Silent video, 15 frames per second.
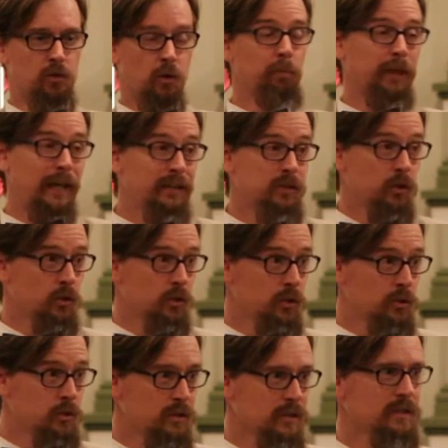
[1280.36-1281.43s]
Plato
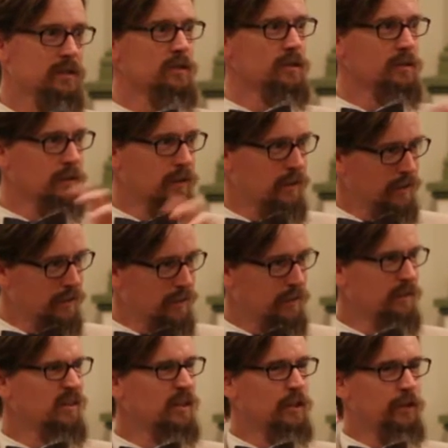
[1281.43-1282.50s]
uses
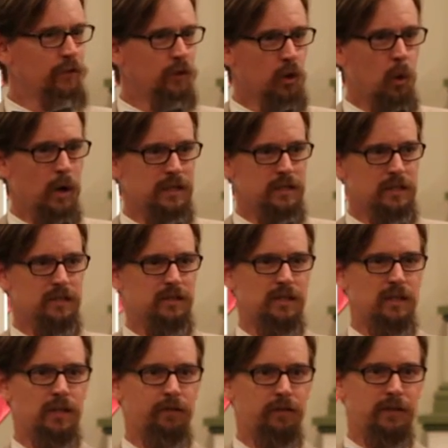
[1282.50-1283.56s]
the different questions and
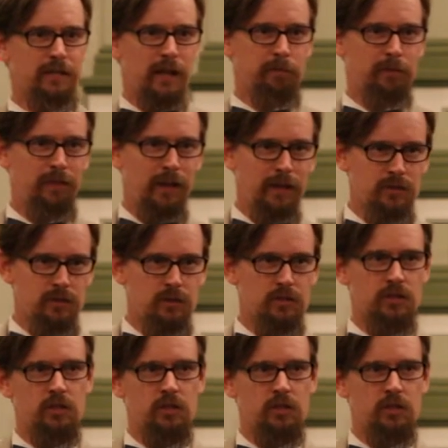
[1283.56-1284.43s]
the different type of answers